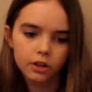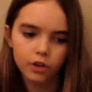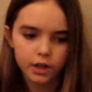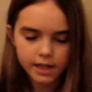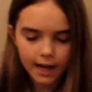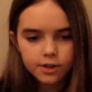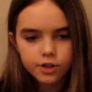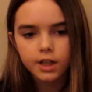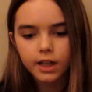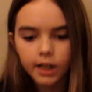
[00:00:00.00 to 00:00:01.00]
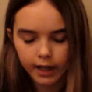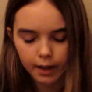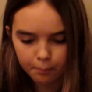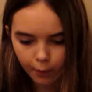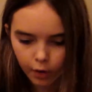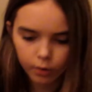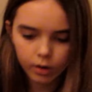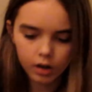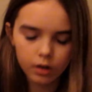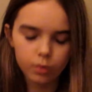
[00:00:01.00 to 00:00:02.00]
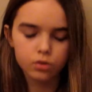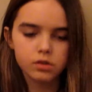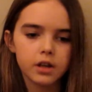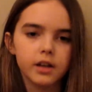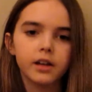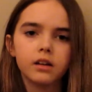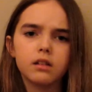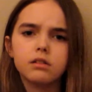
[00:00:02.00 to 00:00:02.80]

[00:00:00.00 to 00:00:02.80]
I tried to catch it and it broke and I was just like.